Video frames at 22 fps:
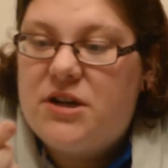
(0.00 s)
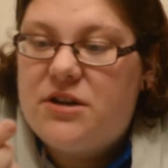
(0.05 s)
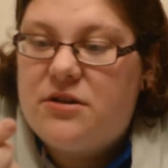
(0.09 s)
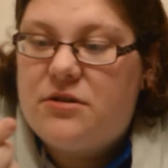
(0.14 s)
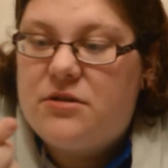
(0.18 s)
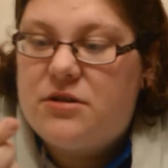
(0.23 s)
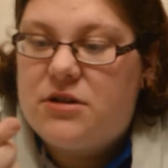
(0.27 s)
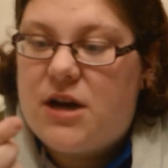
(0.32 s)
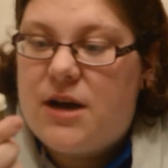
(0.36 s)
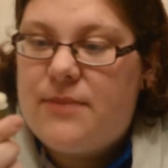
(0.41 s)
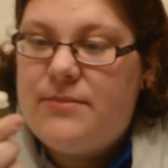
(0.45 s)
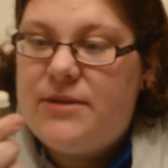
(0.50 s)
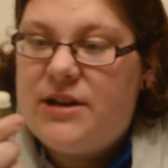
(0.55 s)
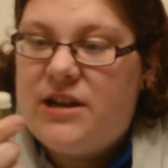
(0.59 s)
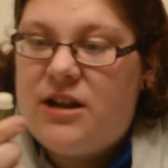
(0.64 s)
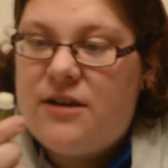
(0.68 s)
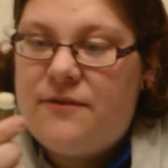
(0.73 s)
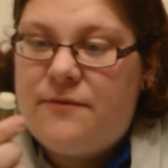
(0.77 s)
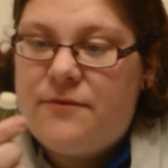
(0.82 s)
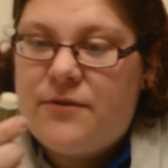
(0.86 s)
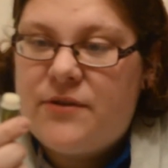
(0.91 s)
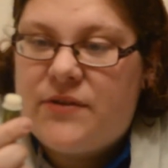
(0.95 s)
my god, I'm in
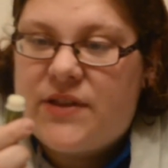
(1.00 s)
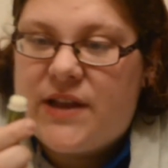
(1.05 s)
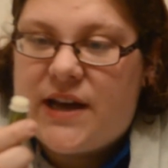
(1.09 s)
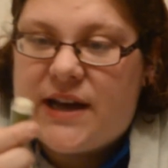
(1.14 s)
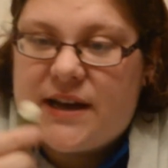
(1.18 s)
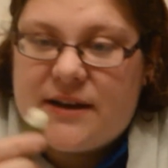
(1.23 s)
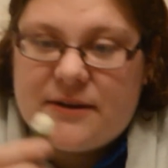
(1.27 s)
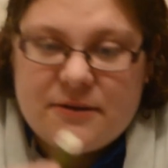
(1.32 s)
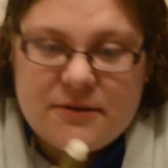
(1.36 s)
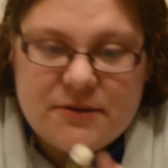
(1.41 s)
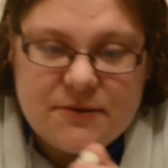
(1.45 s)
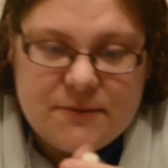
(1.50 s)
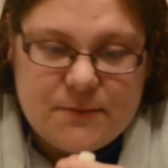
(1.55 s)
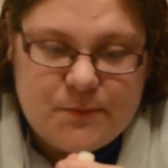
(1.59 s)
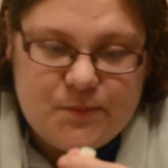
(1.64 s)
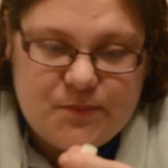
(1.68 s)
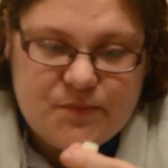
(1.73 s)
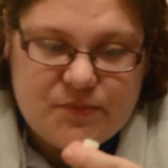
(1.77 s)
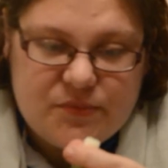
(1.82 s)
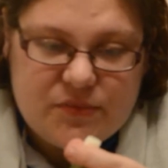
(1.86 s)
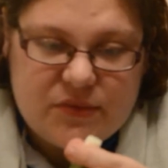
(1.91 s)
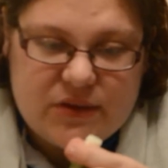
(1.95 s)
love with that.
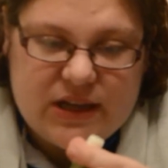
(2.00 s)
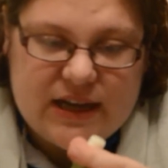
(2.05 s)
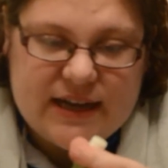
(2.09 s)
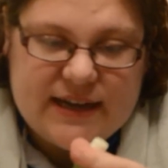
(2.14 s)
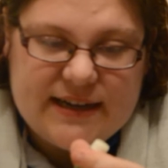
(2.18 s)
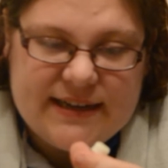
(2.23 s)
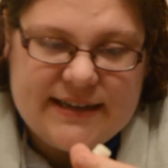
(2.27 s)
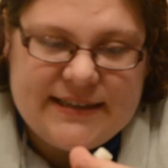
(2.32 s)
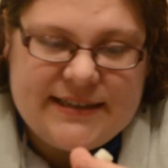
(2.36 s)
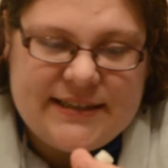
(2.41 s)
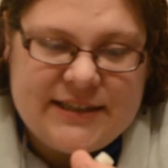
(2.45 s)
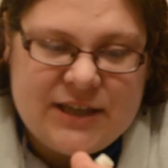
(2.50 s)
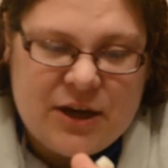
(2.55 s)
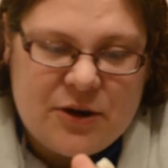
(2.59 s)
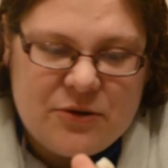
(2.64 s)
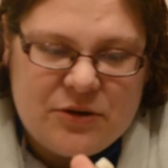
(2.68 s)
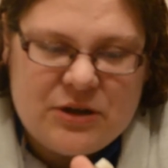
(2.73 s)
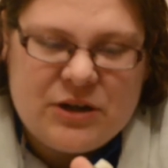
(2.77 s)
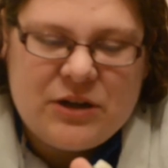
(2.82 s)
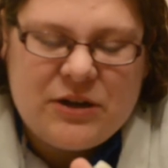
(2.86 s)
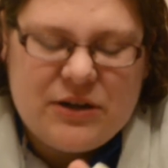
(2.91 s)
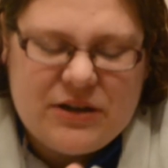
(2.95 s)
That is
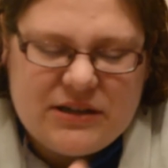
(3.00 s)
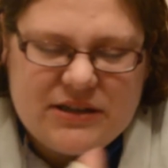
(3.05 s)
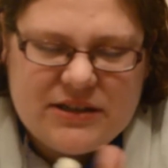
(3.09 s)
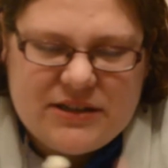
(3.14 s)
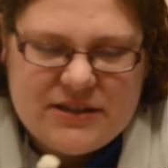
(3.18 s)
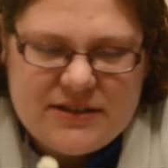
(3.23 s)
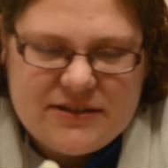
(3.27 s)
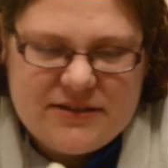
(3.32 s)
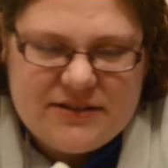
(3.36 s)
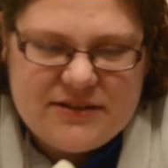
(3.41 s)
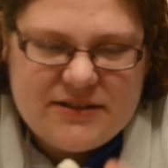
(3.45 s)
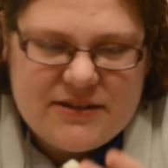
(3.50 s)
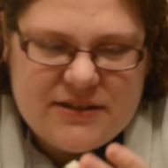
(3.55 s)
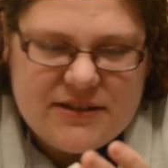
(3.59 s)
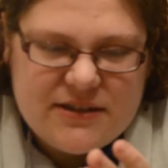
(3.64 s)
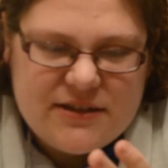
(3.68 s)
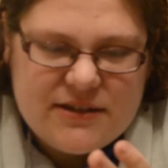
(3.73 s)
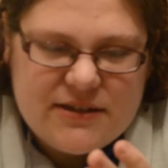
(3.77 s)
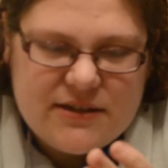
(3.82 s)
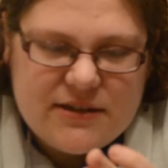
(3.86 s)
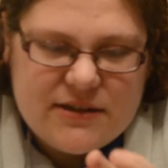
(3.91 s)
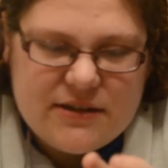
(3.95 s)
so good.
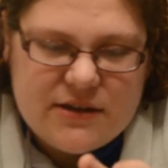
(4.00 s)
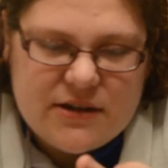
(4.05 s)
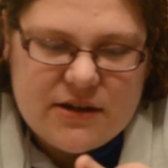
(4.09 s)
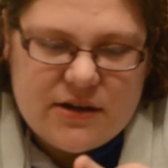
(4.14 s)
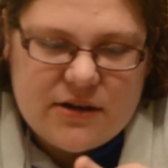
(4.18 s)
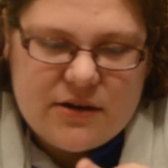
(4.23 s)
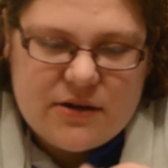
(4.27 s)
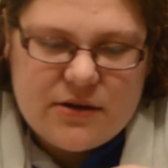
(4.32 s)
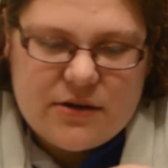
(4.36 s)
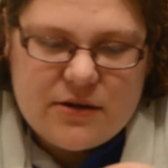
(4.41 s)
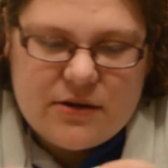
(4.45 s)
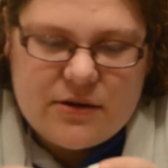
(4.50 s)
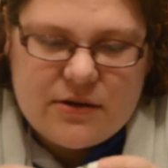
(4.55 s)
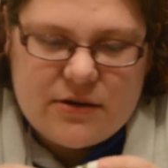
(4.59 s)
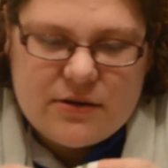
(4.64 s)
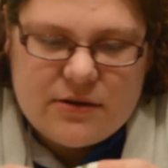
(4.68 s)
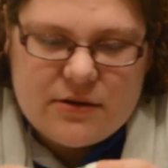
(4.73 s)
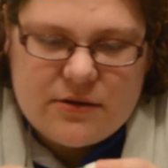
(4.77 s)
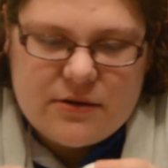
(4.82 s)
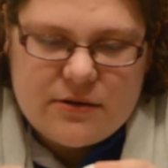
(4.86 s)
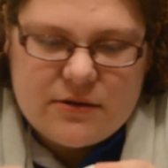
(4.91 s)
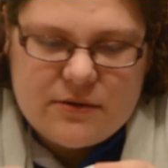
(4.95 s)

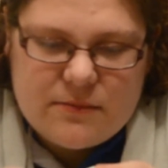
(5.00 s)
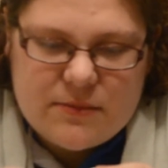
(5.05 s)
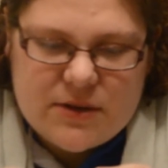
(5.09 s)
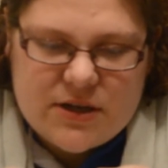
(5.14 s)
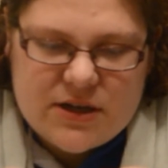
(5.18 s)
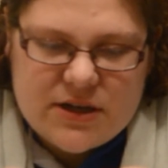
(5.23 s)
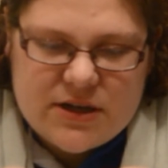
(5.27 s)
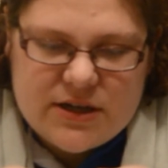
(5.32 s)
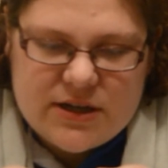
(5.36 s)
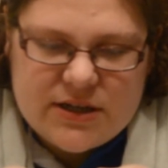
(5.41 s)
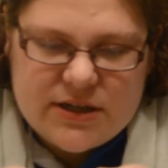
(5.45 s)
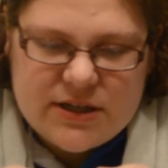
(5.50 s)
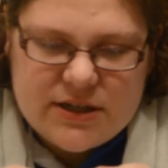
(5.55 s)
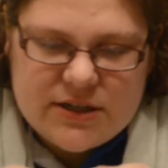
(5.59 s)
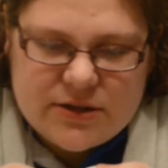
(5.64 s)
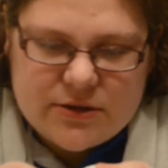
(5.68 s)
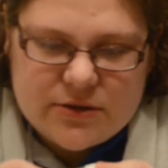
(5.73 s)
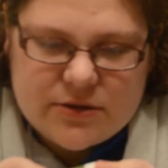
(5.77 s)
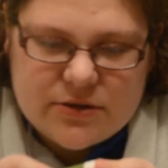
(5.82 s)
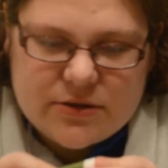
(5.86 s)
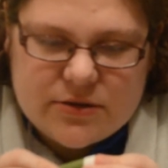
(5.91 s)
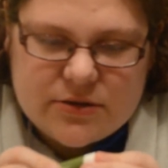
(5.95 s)
Oh my
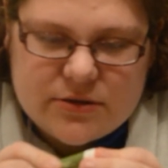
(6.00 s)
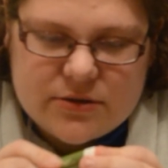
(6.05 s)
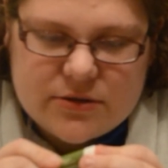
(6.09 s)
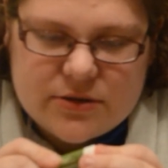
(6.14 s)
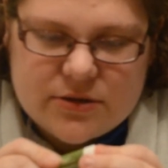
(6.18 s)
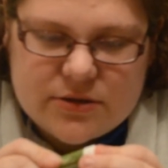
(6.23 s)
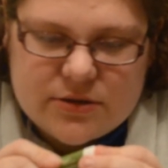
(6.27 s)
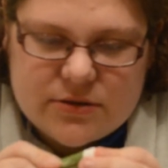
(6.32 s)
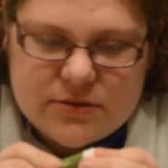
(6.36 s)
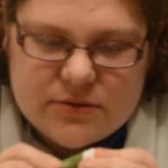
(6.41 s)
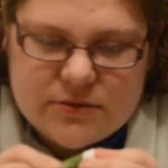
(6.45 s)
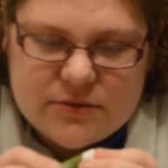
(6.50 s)
god.